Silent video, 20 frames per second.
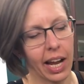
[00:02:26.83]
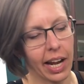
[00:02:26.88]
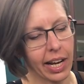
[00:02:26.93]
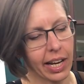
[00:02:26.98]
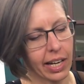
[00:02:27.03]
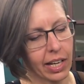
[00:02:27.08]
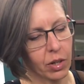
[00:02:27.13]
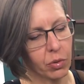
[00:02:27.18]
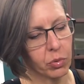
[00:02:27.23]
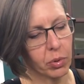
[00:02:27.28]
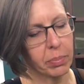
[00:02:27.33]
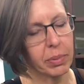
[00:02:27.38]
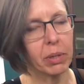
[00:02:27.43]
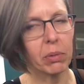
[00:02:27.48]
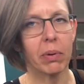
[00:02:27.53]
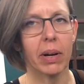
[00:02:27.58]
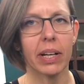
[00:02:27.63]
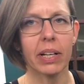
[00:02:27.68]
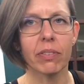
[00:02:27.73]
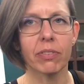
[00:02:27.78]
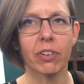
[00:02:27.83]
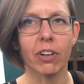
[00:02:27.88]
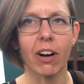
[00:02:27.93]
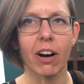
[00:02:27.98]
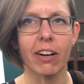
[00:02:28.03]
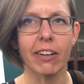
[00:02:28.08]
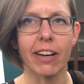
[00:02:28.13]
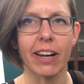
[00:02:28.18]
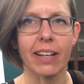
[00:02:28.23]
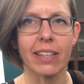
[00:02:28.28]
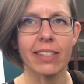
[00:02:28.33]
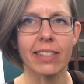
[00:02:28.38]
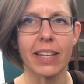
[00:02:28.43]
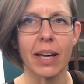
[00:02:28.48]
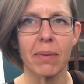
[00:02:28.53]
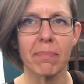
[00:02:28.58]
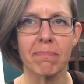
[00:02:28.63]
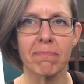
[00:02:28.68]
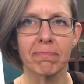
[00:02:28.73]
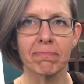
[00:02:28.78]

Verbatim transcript: and we'll be ready for our next step.